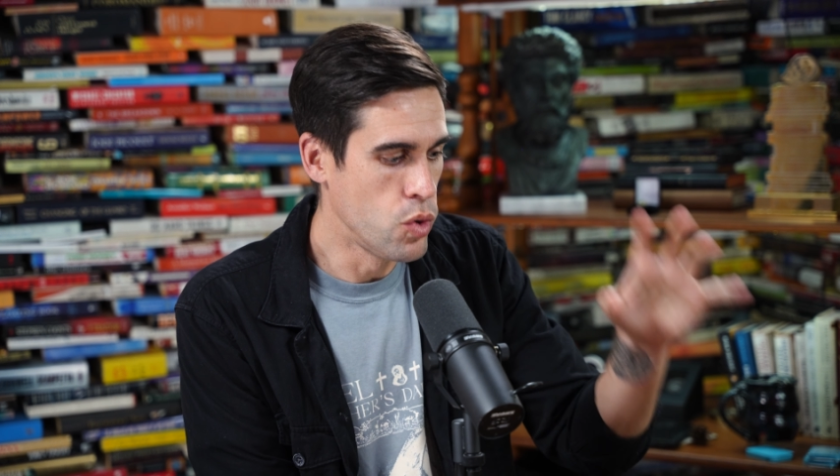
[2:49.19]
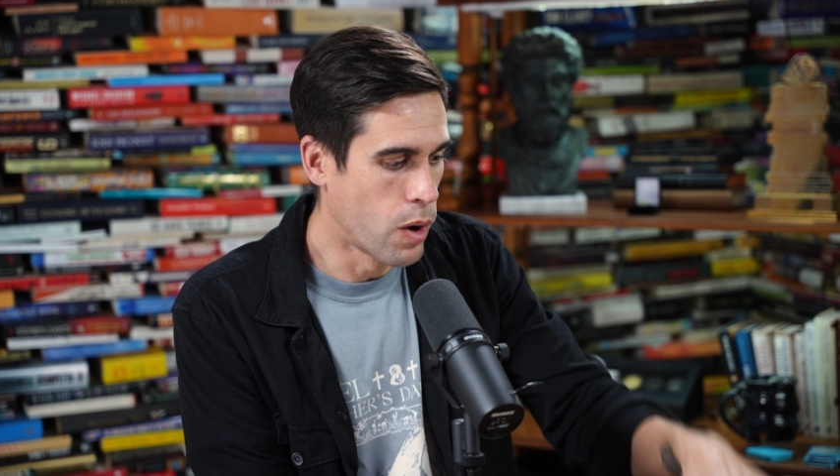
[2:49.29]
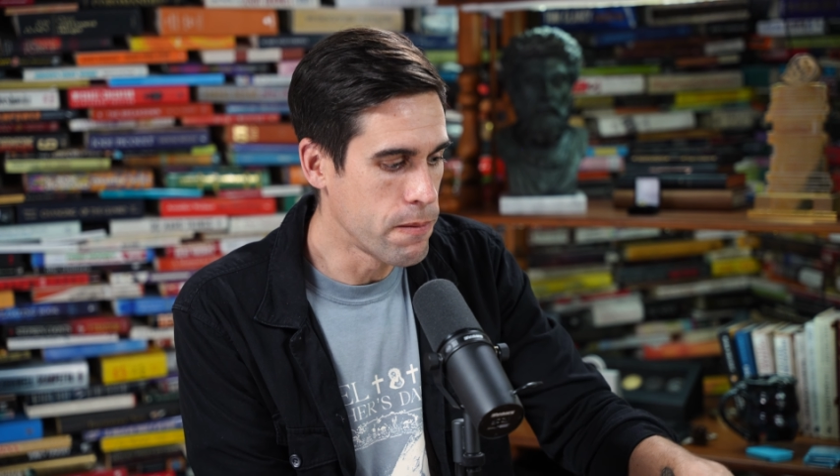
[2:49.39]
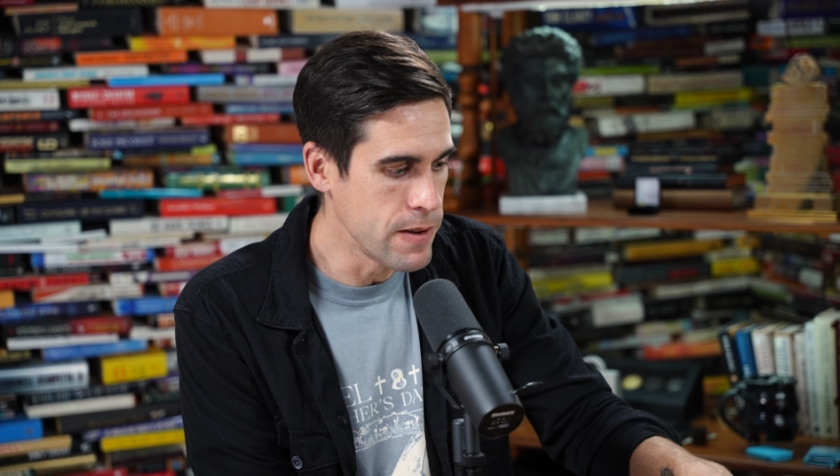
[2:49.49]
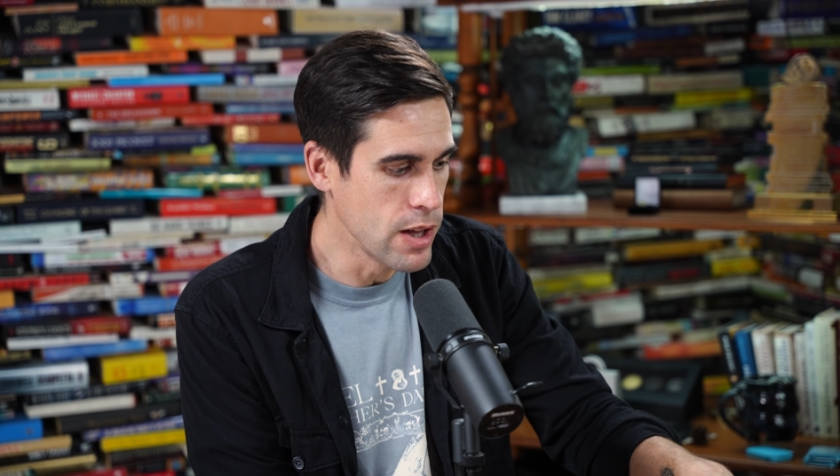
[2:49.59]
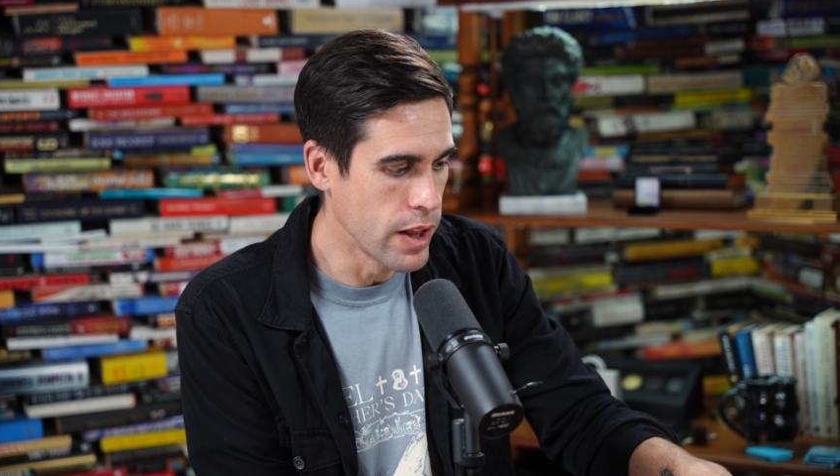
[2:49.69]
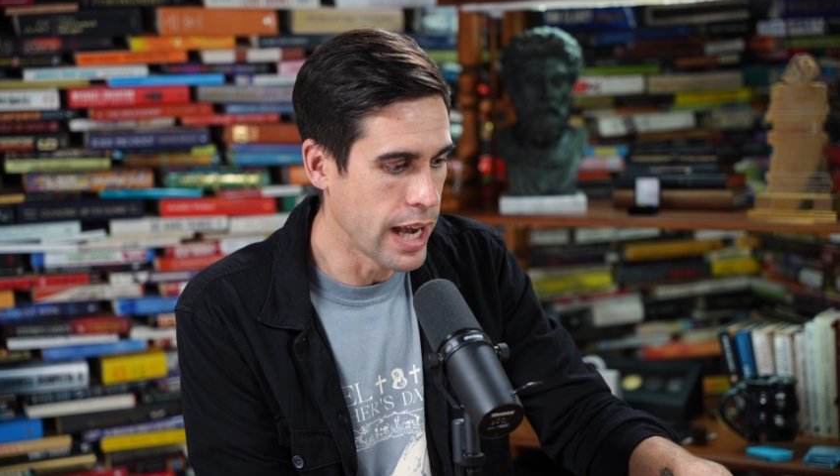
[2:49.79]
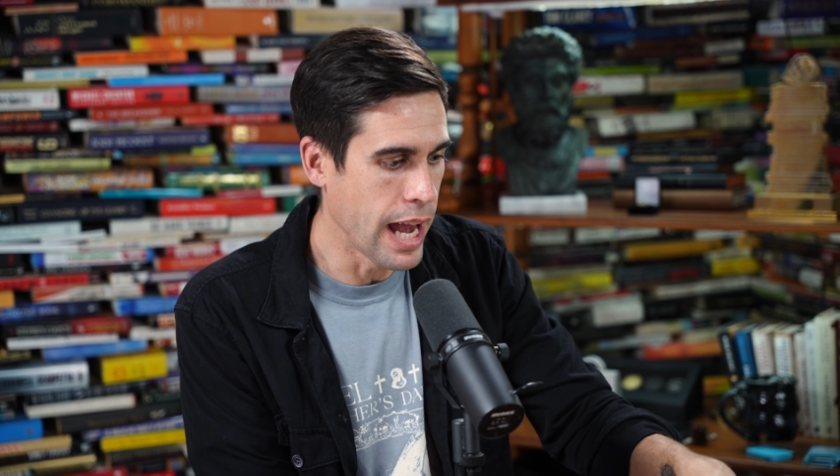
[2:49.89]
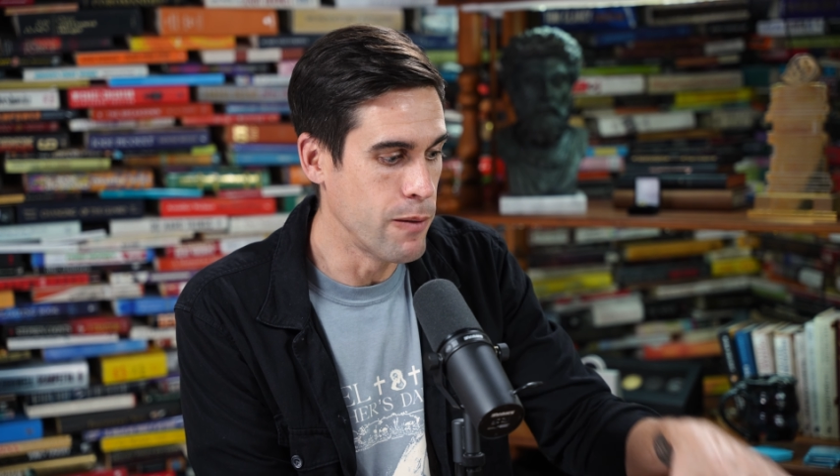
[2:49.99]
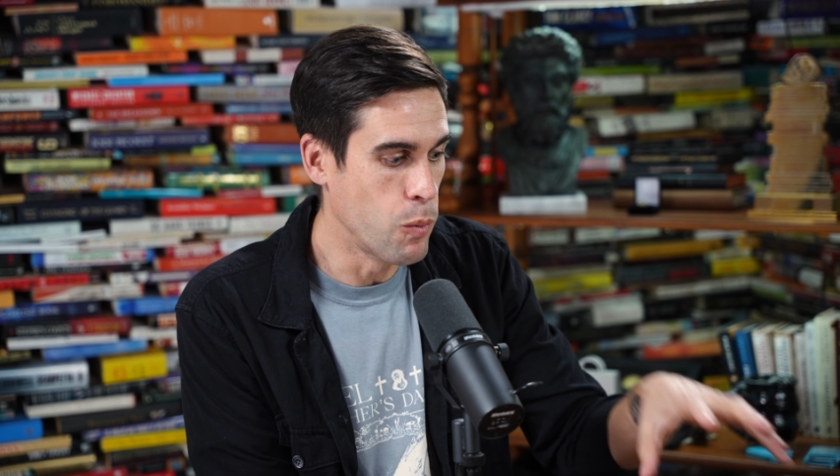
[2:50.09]
your
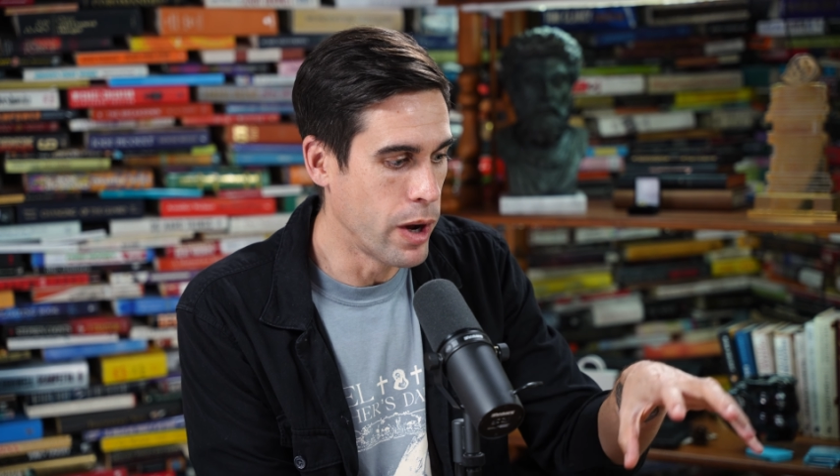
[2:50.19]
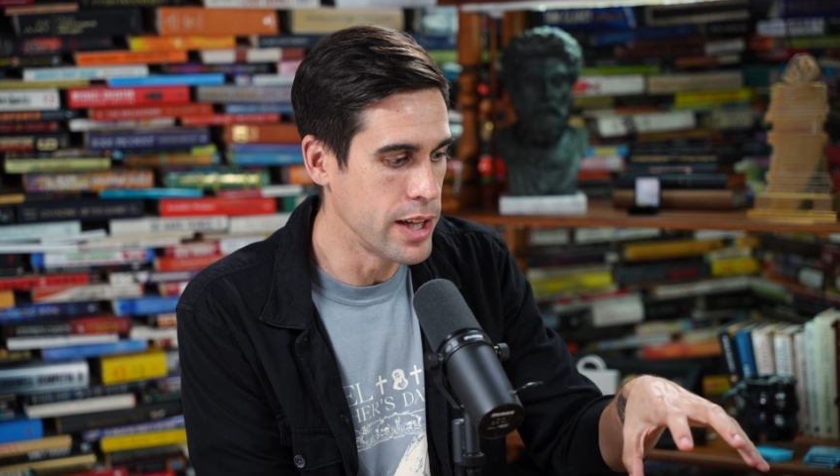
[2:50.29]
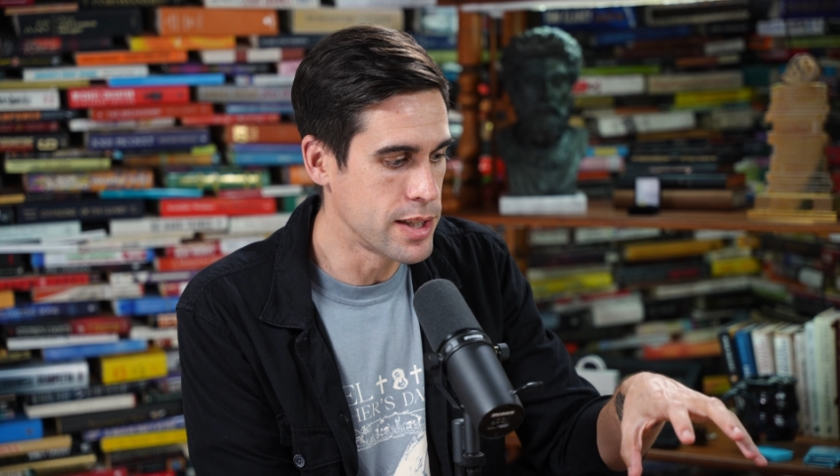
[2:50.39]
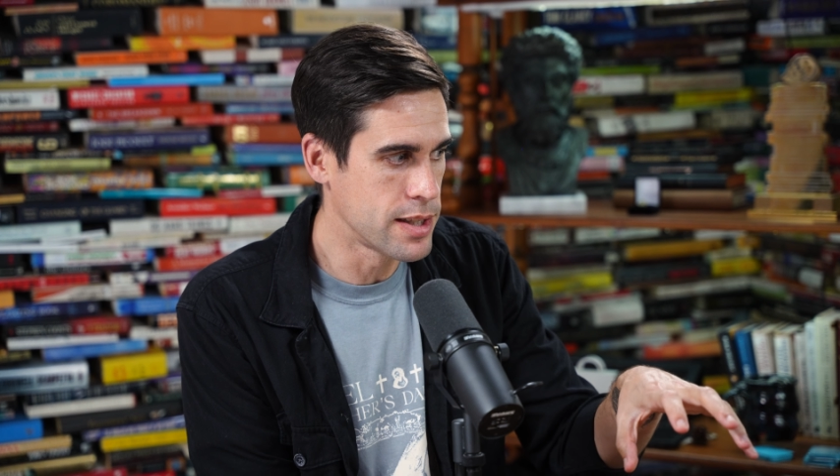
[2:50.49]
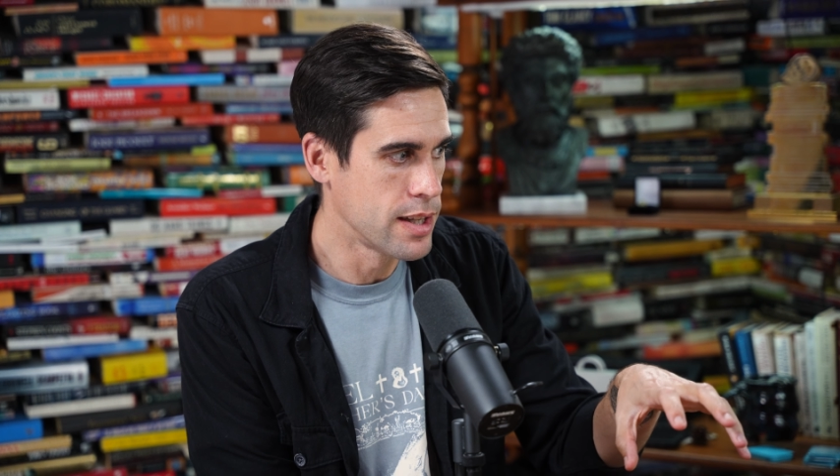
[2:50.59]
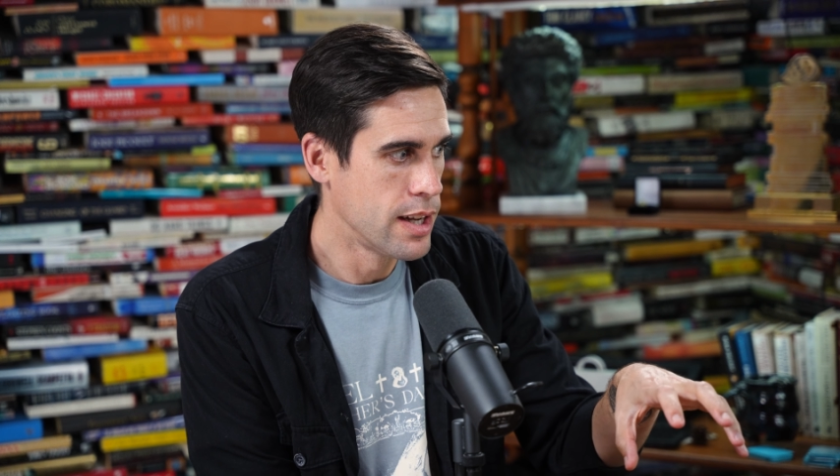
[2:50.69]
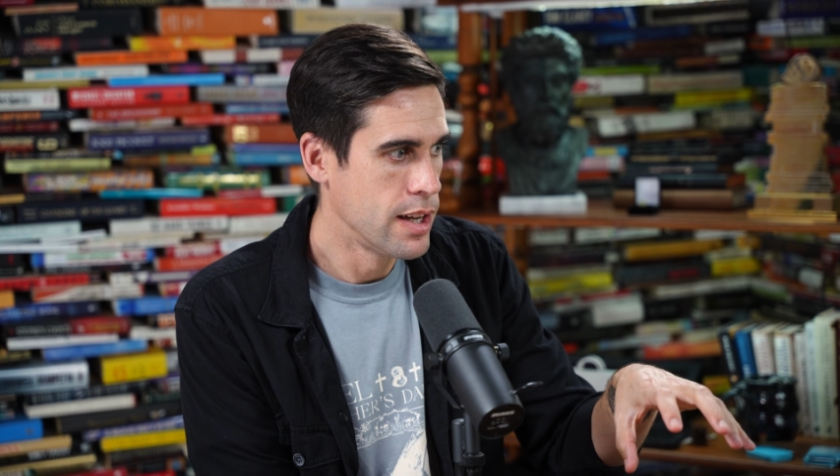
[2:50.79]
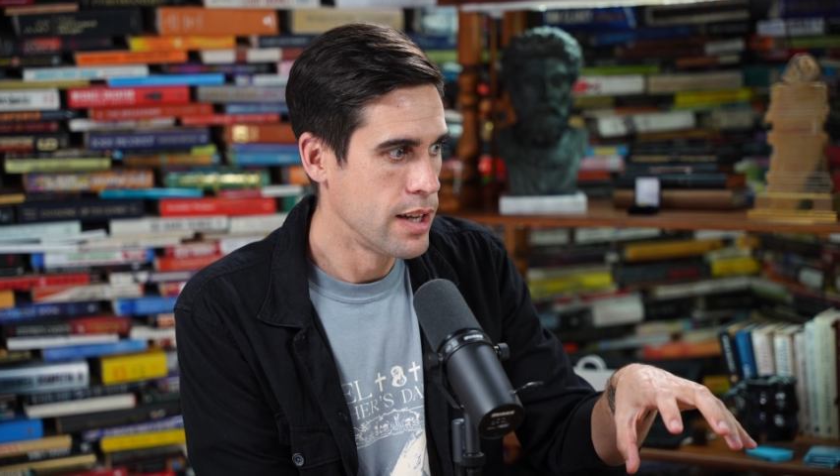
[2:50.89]
feeling and what it's